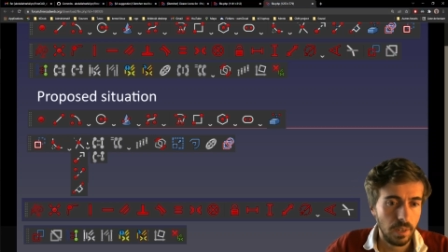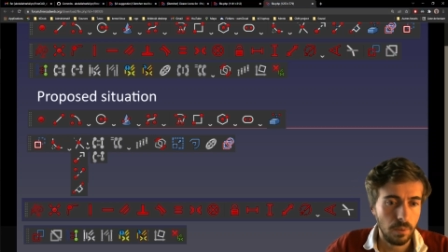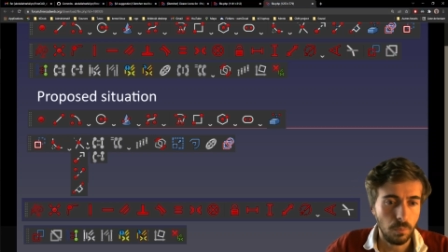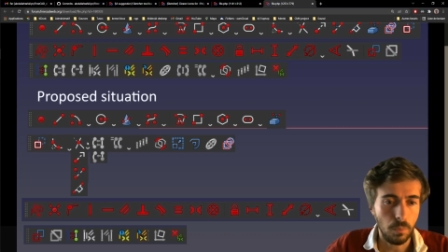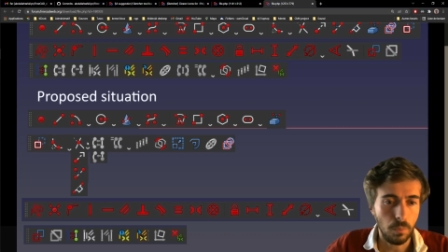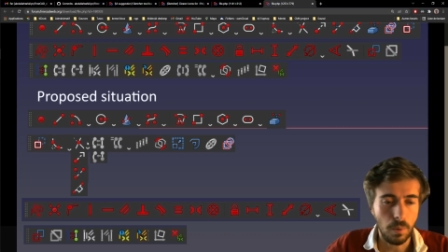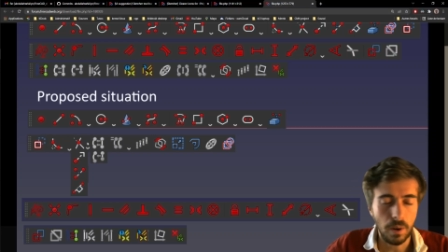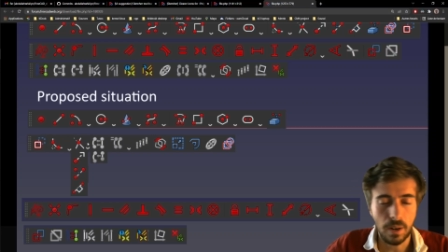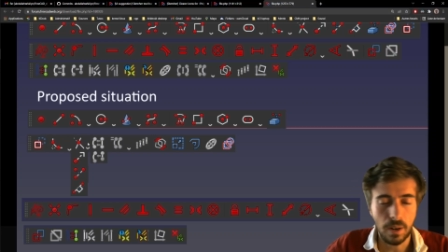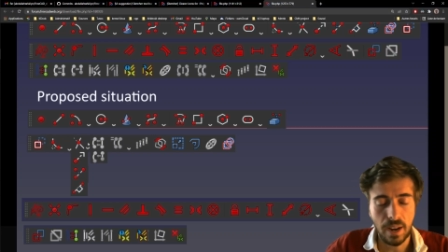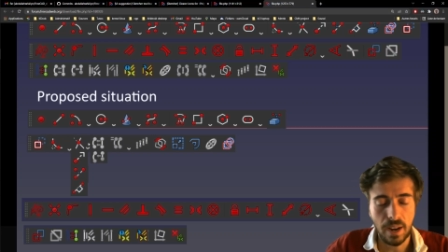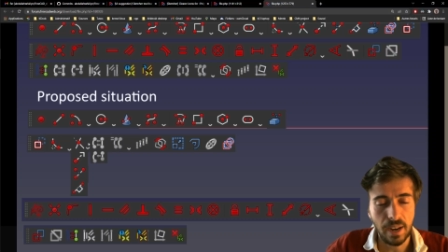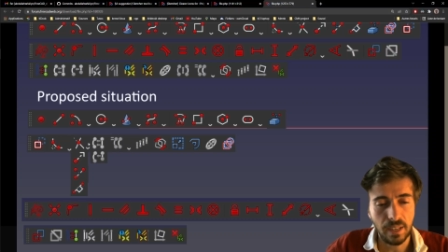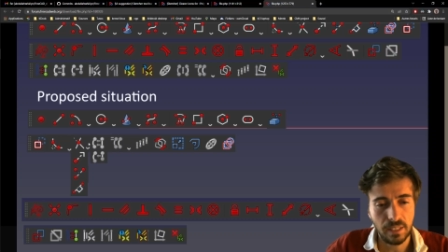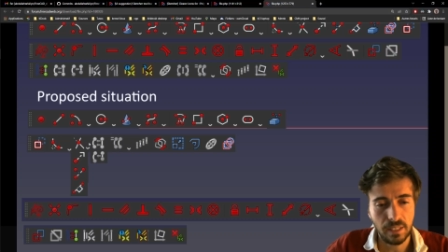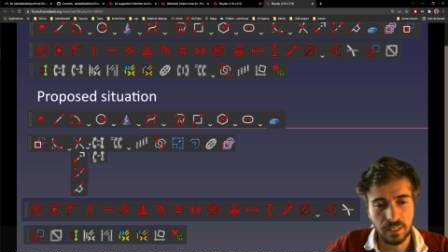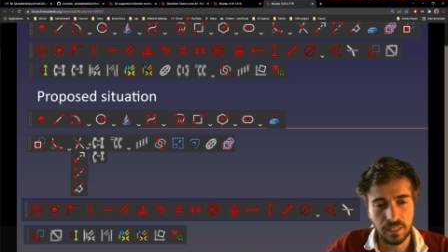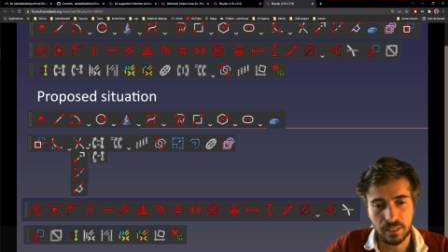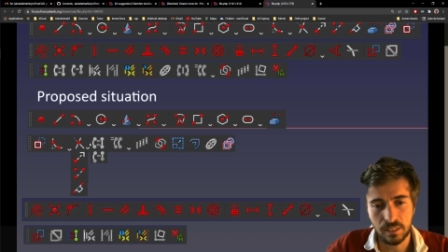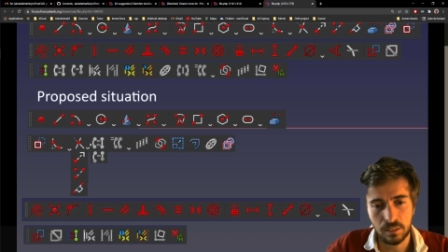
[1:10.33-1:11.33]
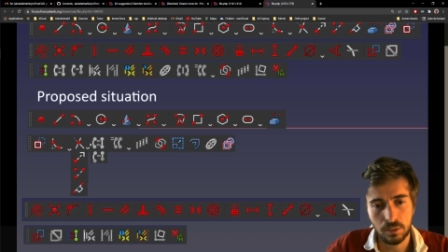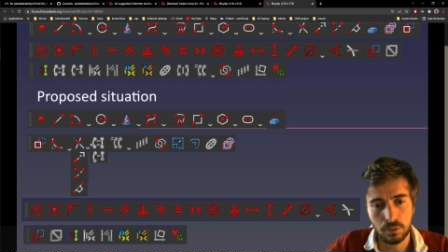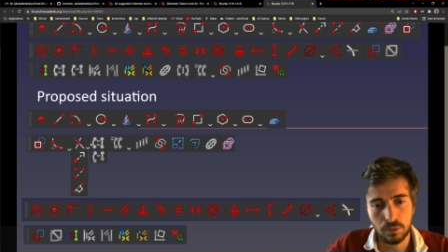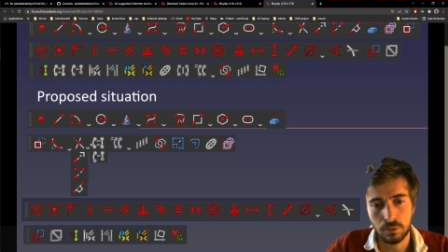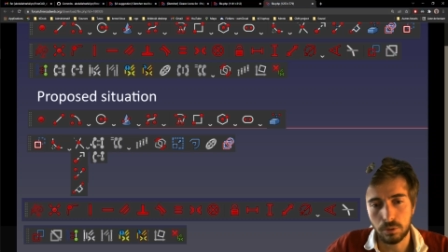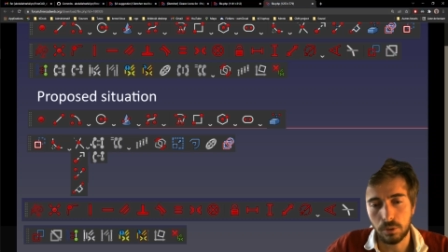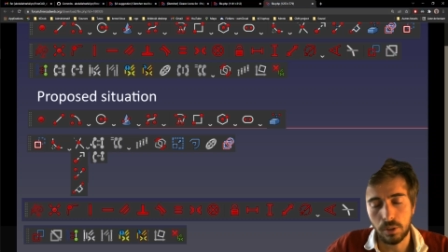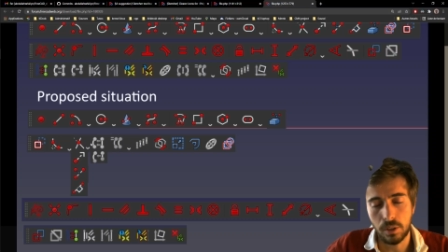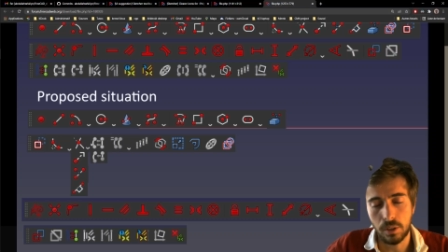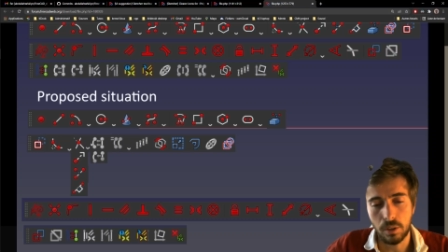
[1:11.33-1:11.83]
what like it
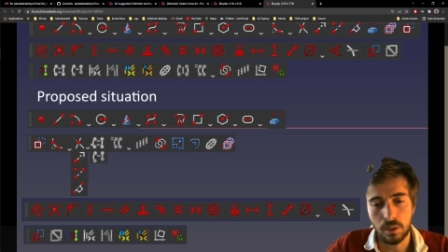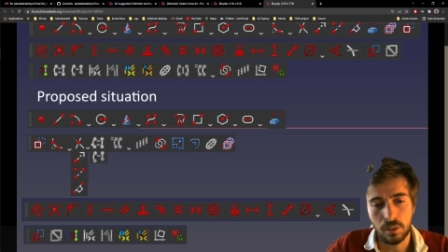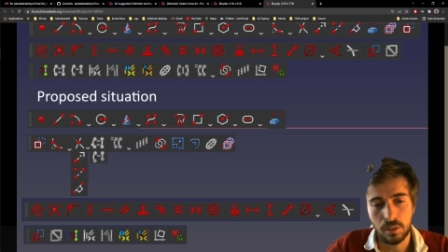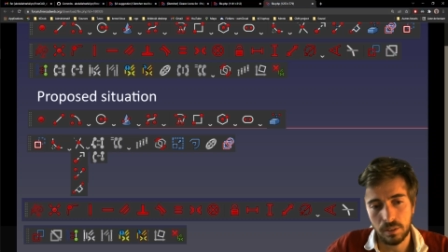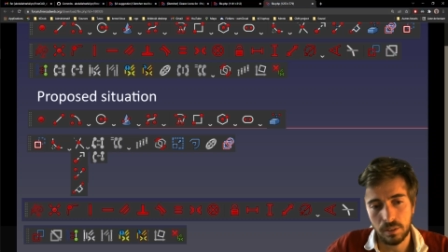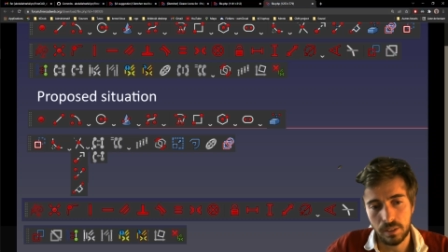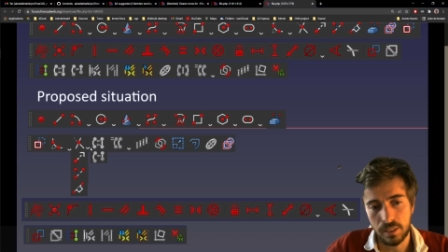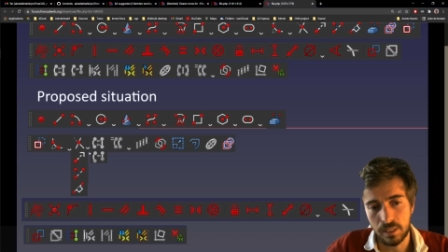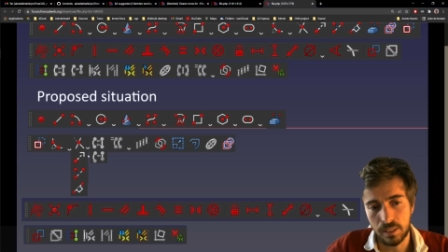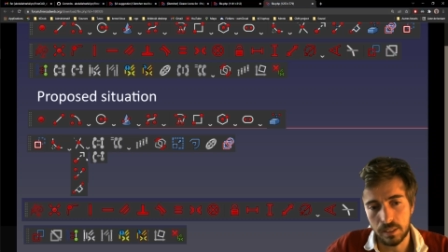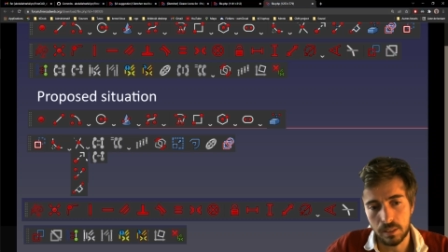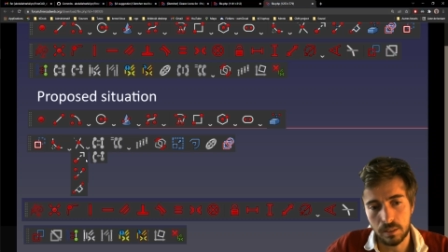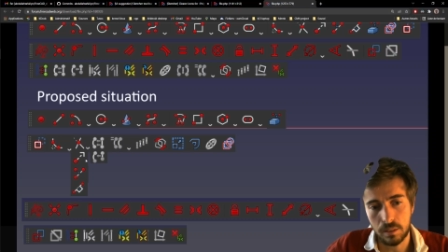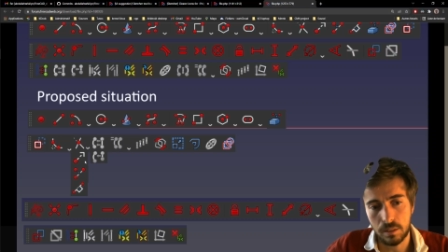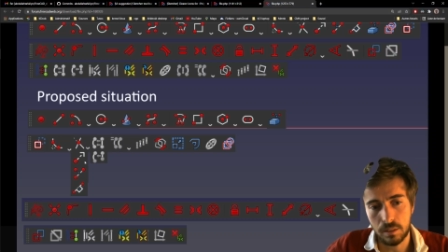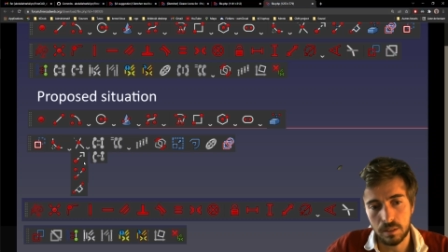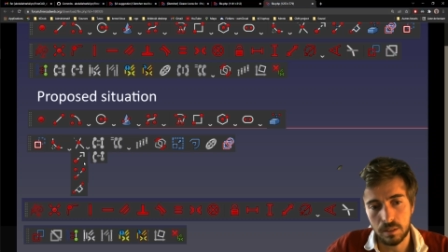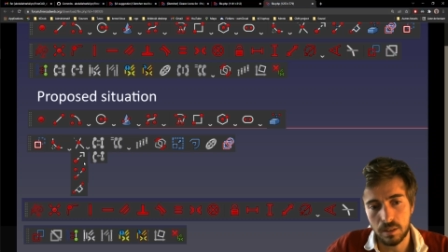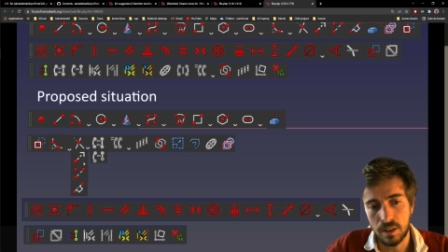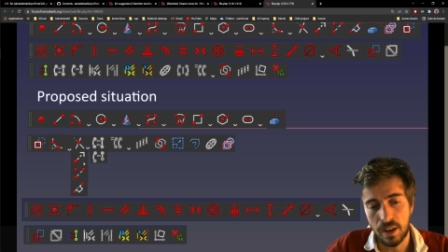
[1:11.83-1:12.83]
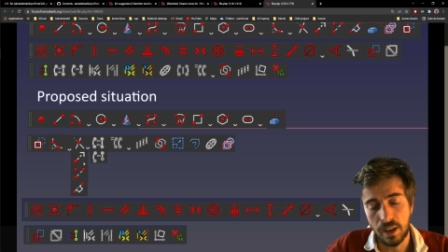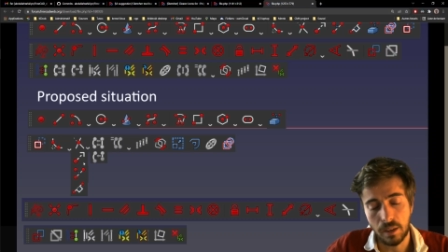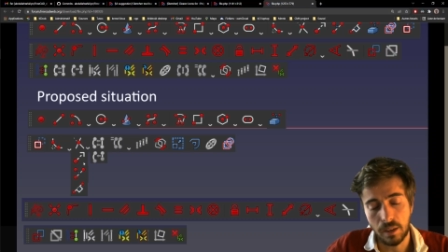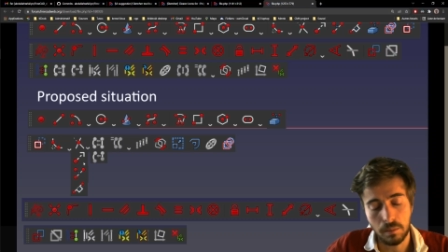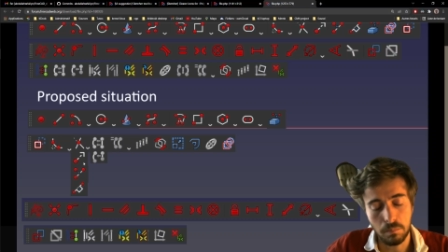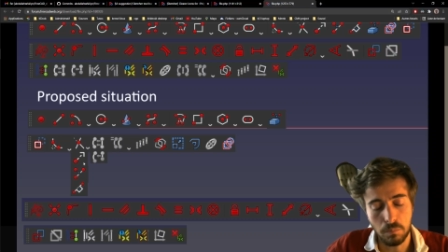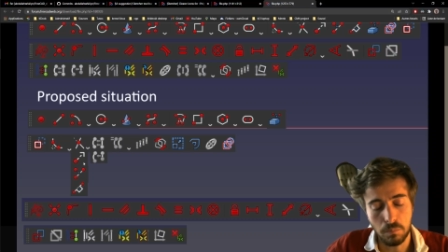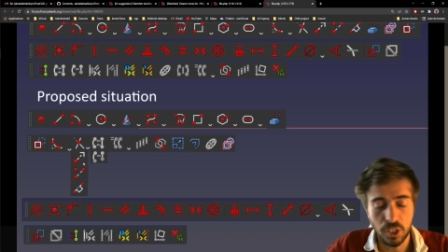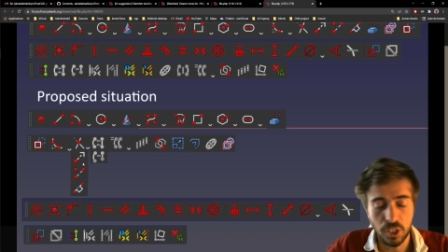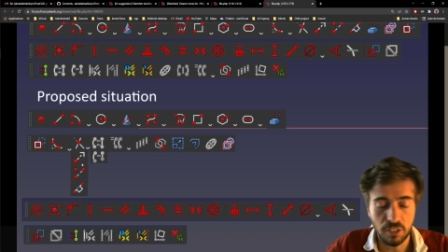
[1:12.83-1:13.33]
create it's like
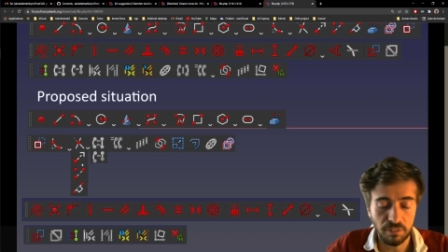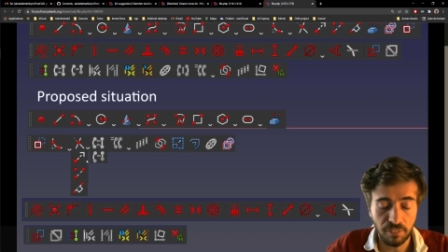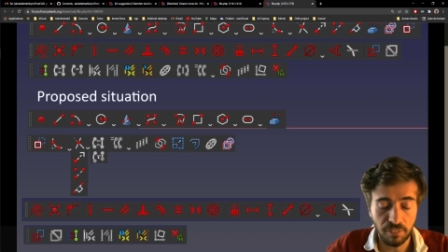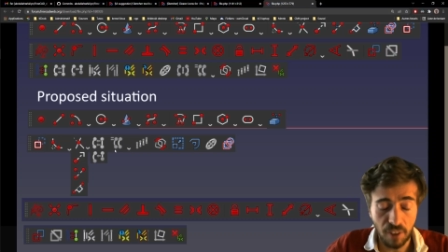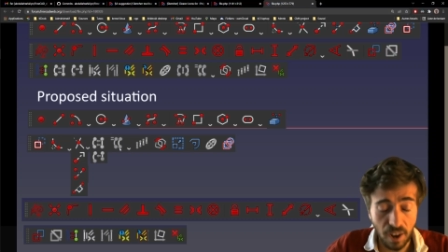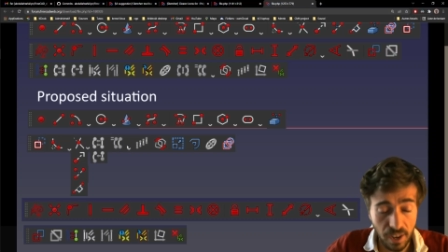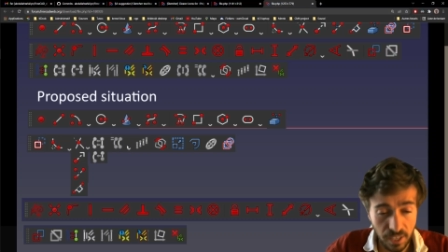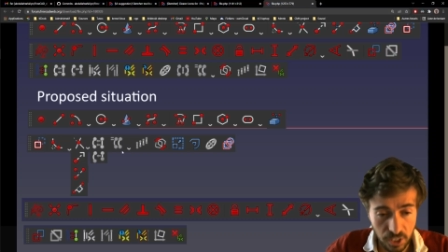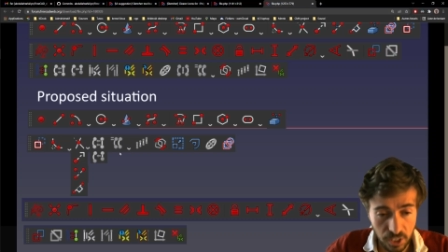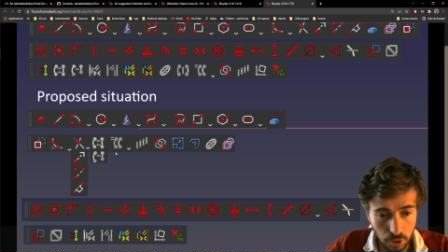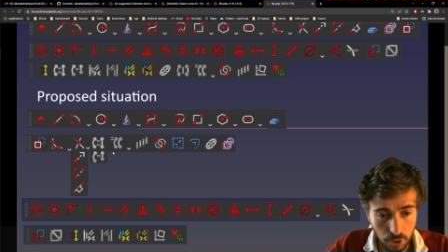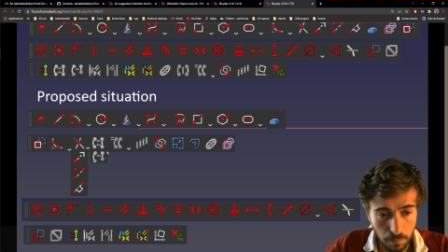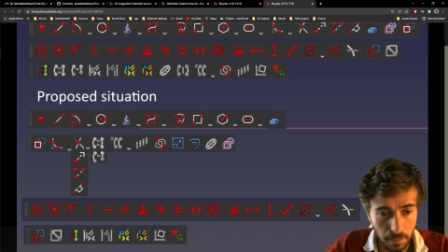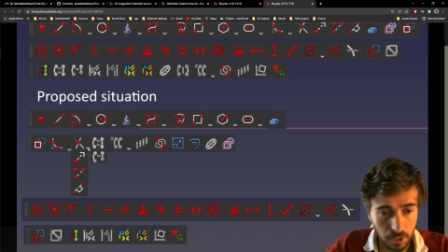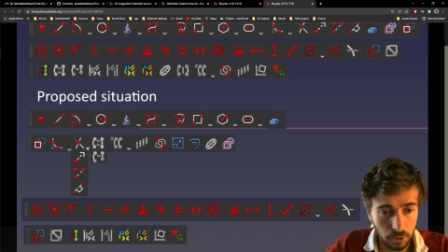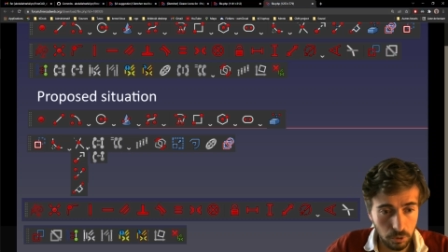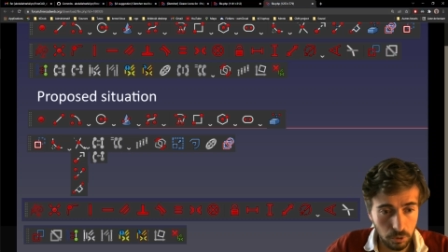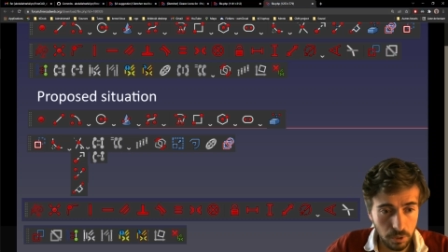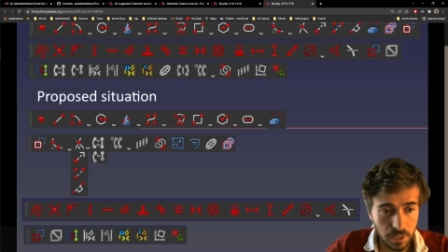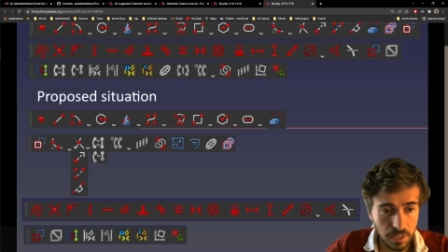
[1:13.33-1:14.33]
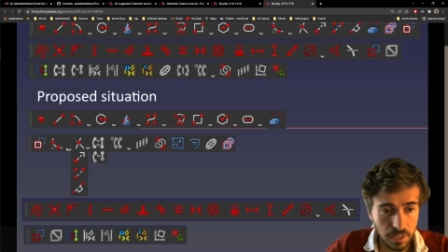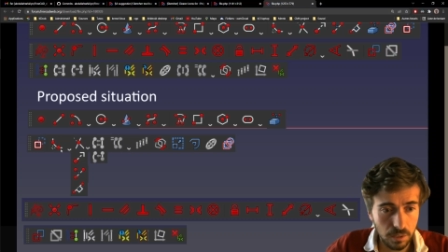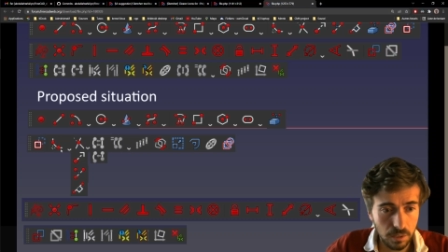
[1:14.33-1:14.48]
modified geometries.